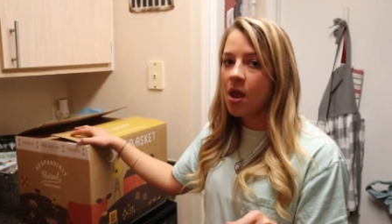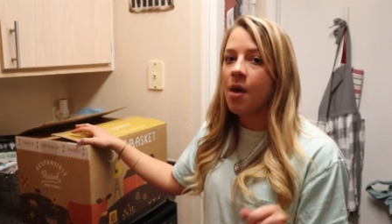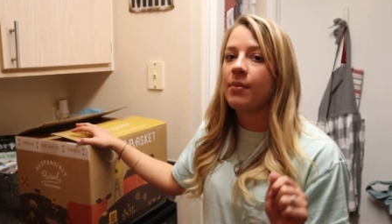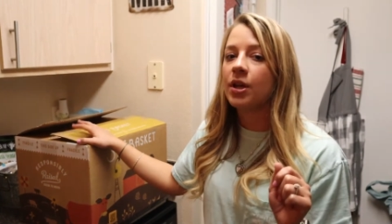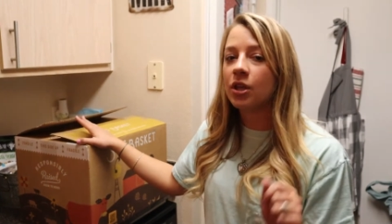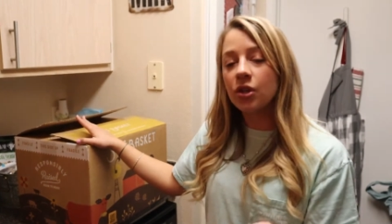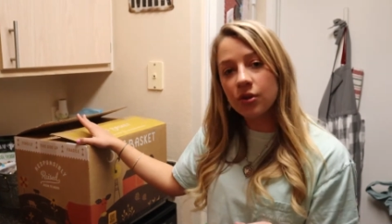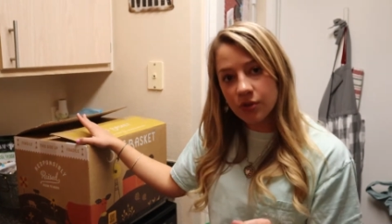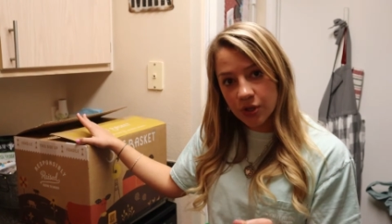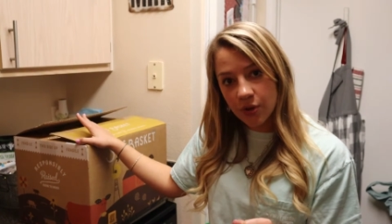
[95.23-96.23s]
But
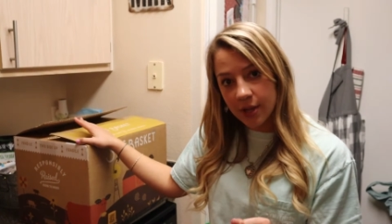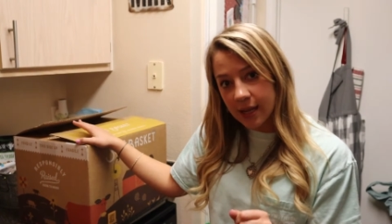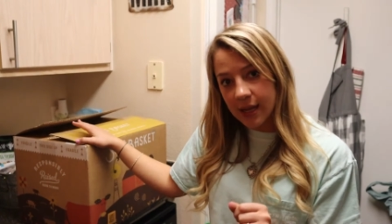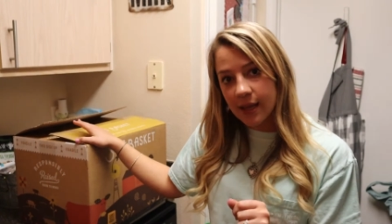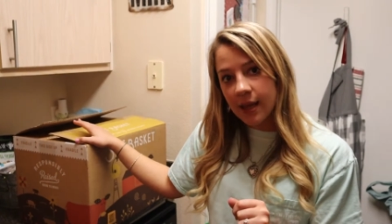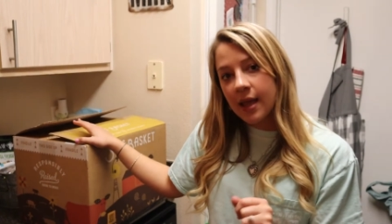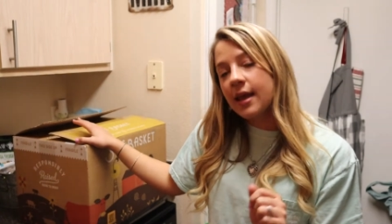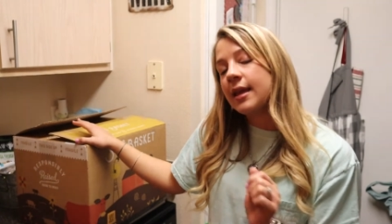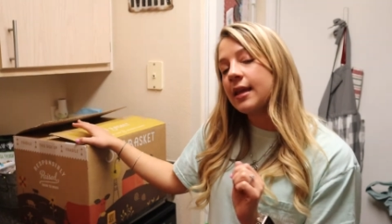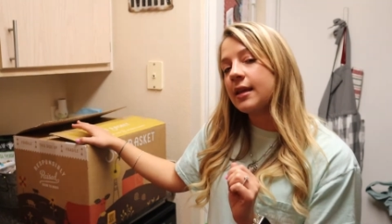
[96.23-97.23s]
usually
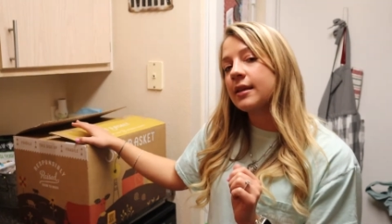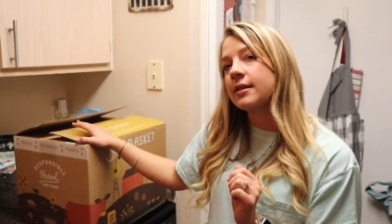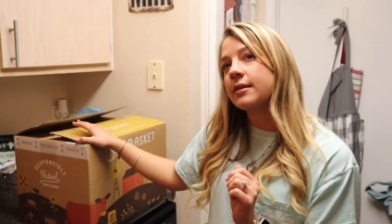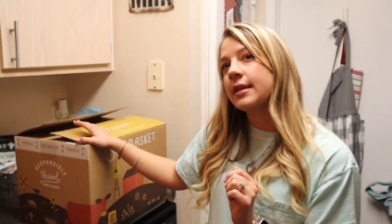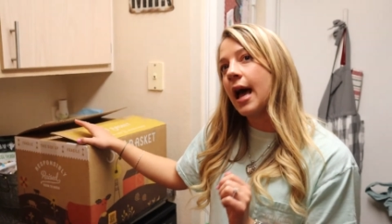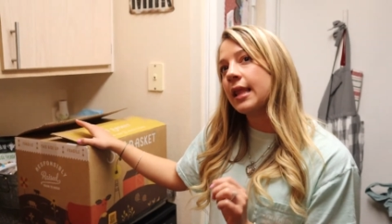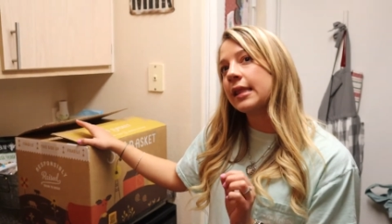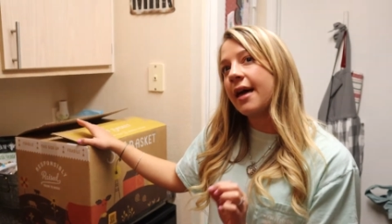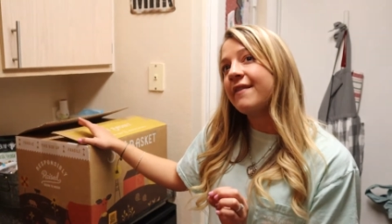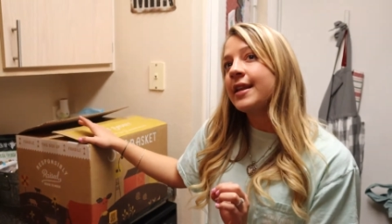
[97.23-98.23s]
it is
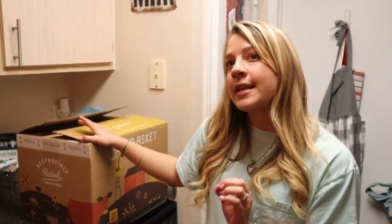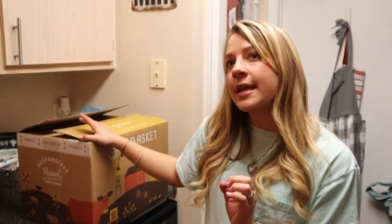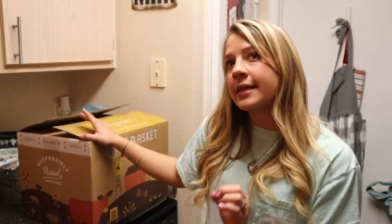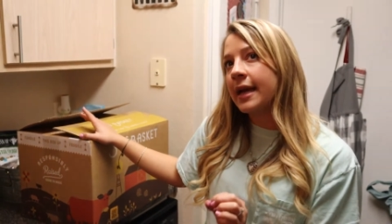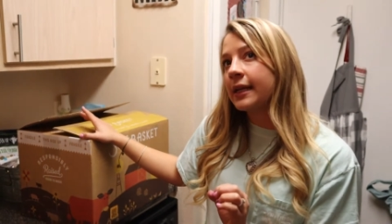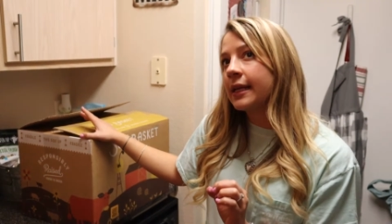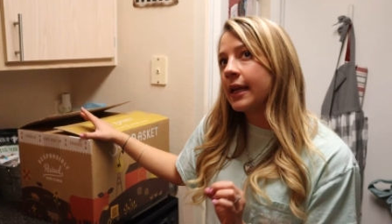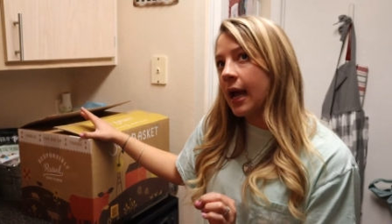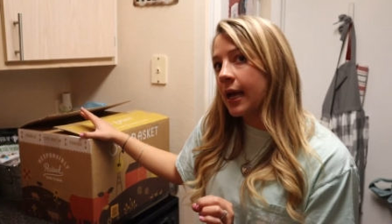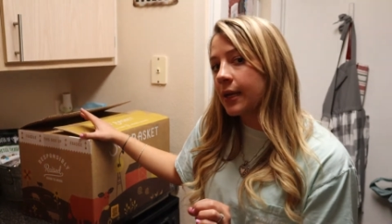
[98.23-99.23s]

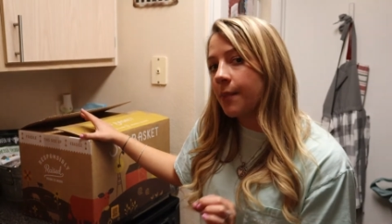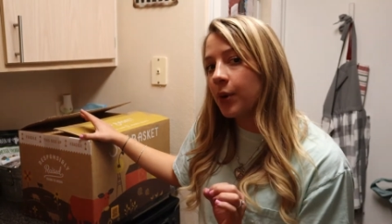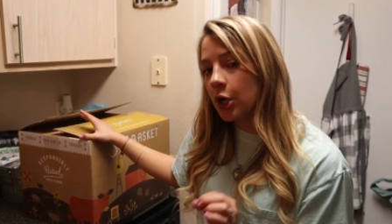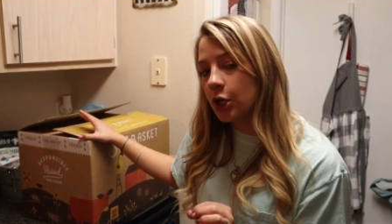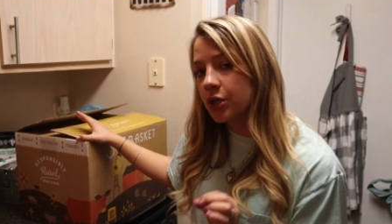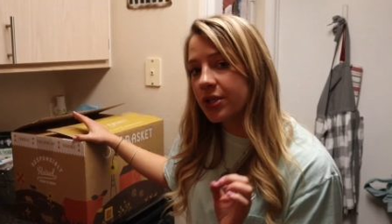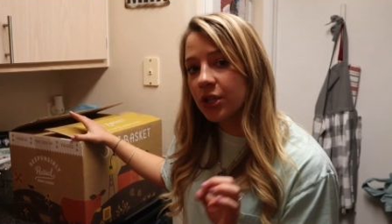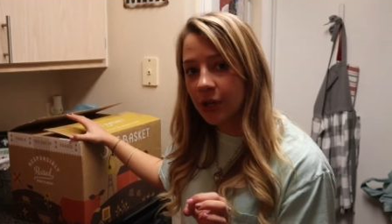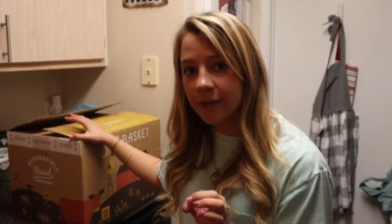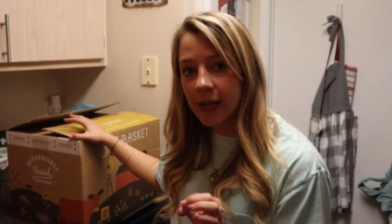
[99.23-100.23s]
$11.99 per
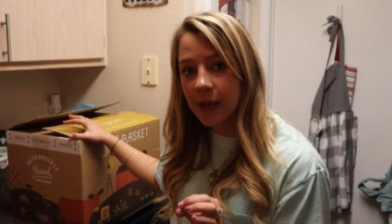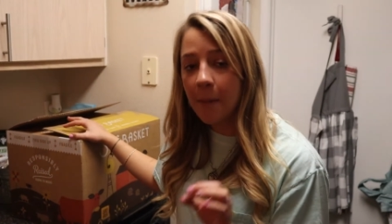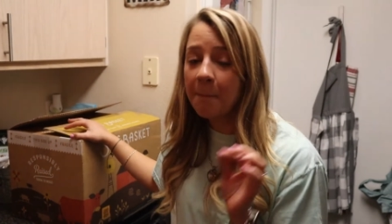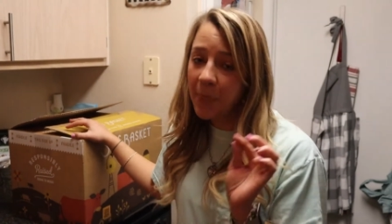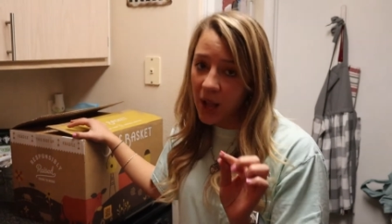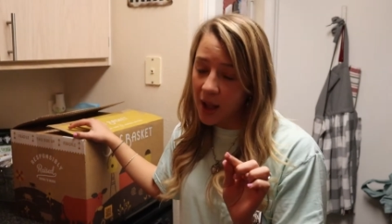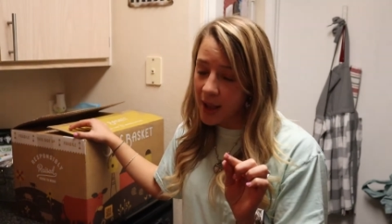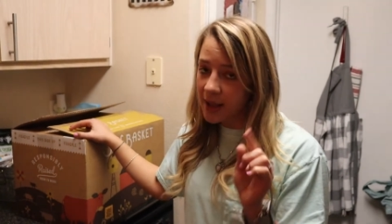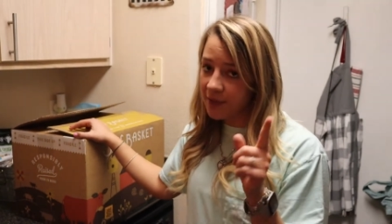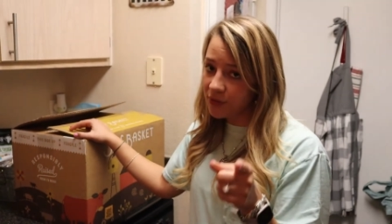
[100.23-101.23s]
serving.
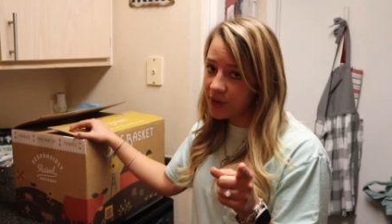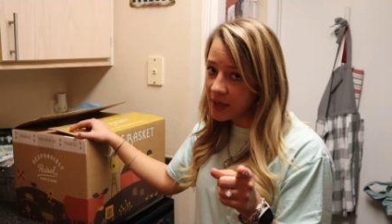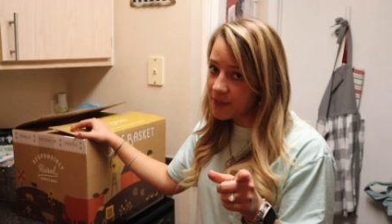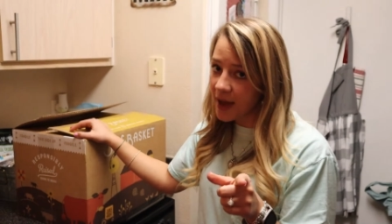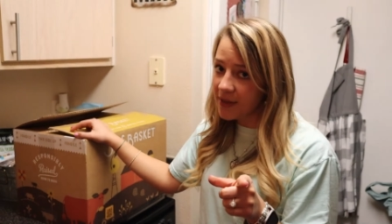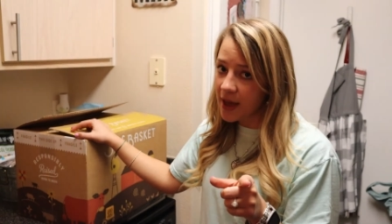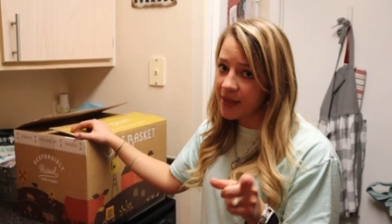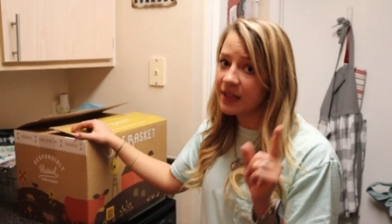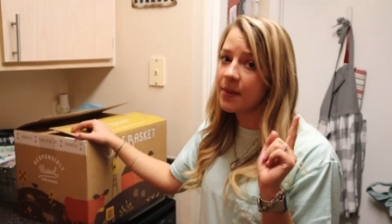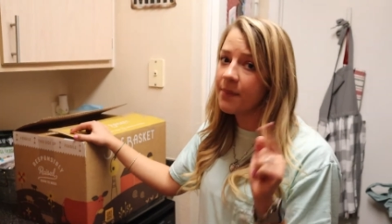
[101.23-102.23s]
But if you think about that,
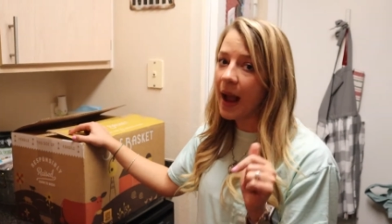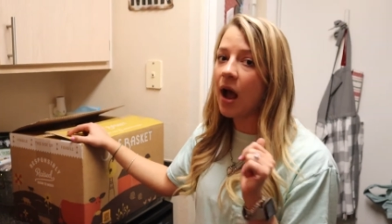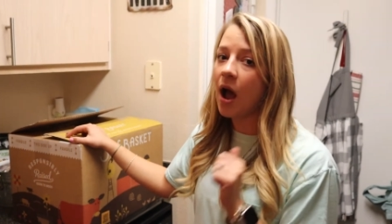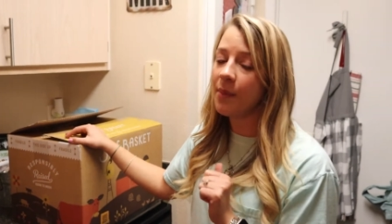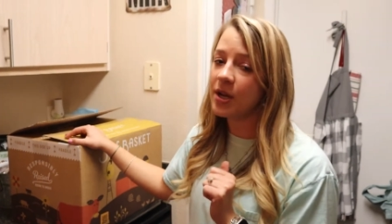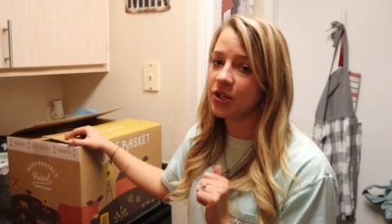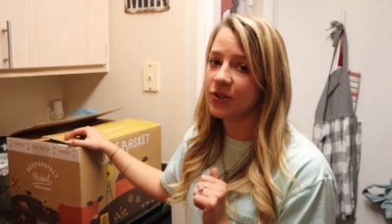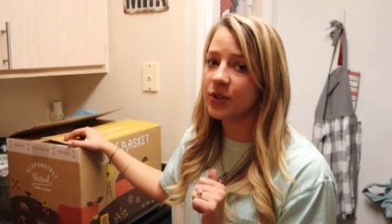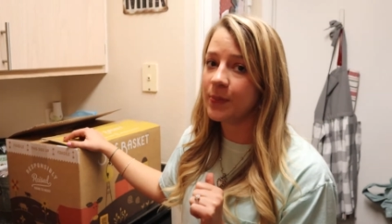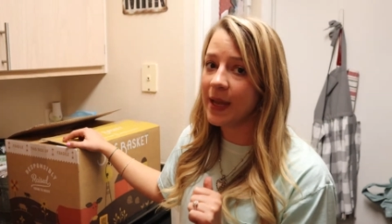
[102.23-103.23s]
that's about how much you
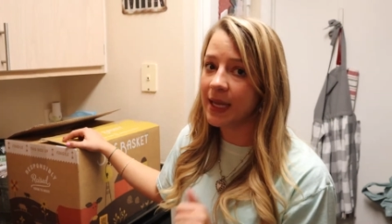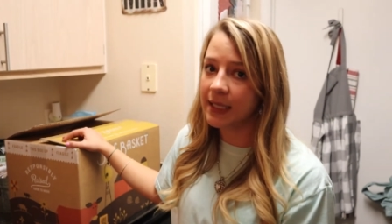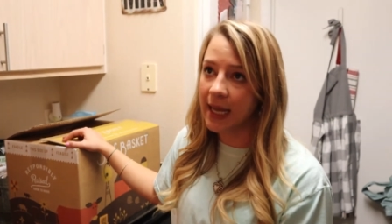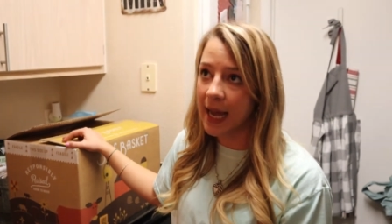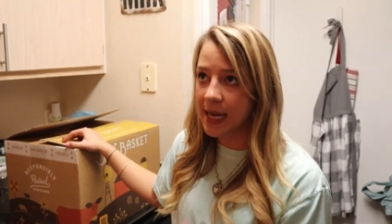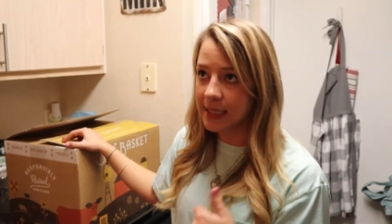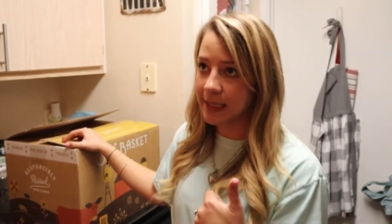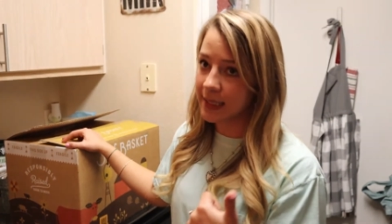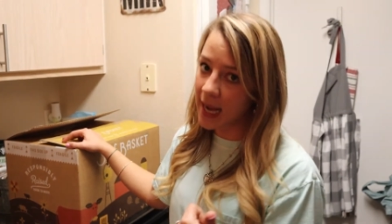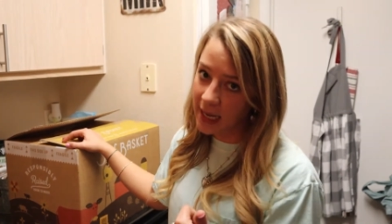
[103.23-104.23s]
spend at
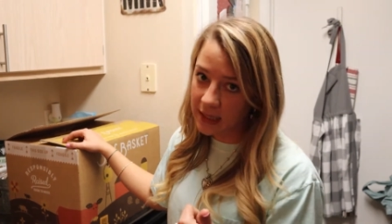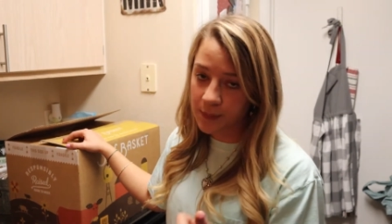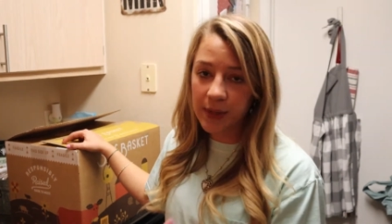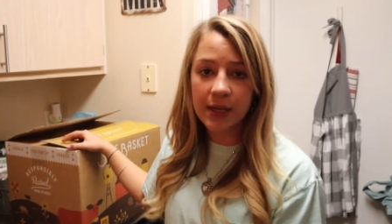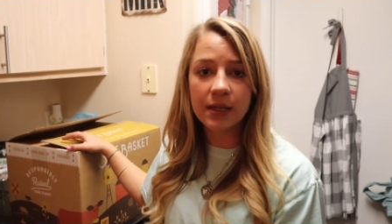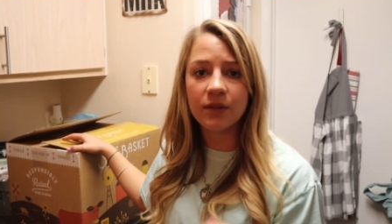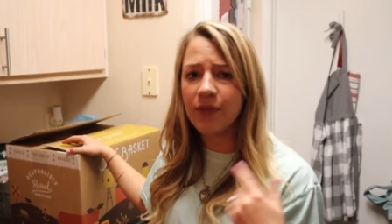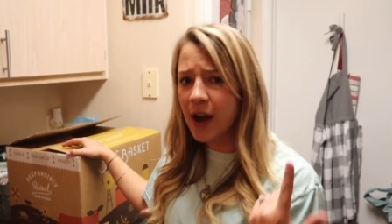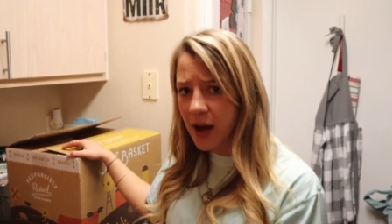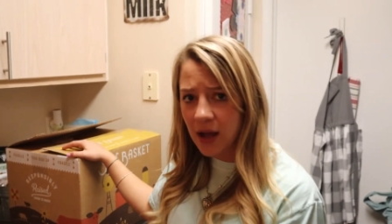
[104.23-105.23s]
Zaxby's,
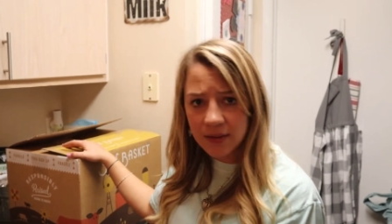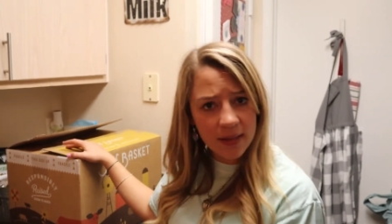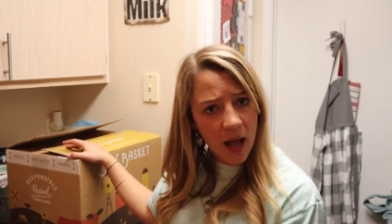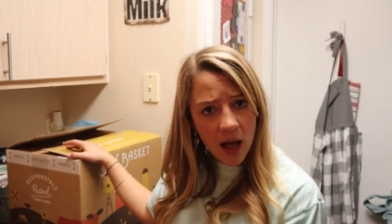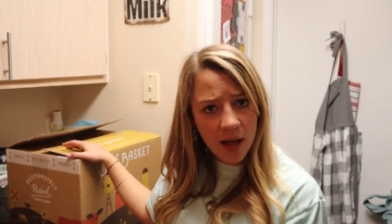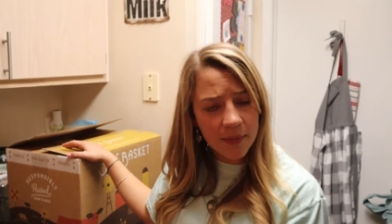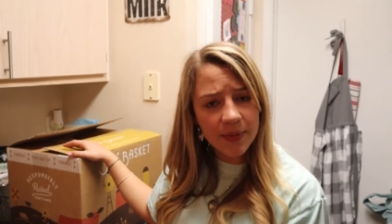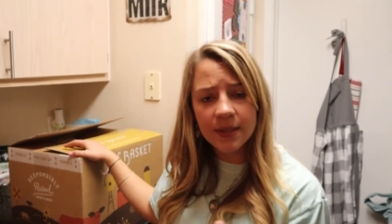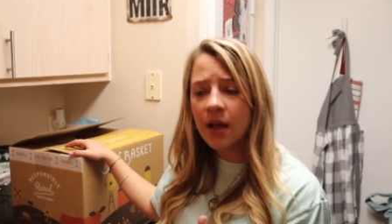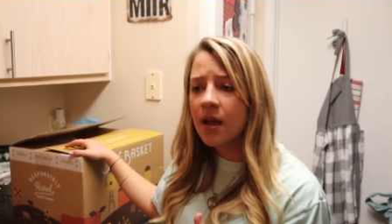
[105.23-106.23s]
Firehouse Subs,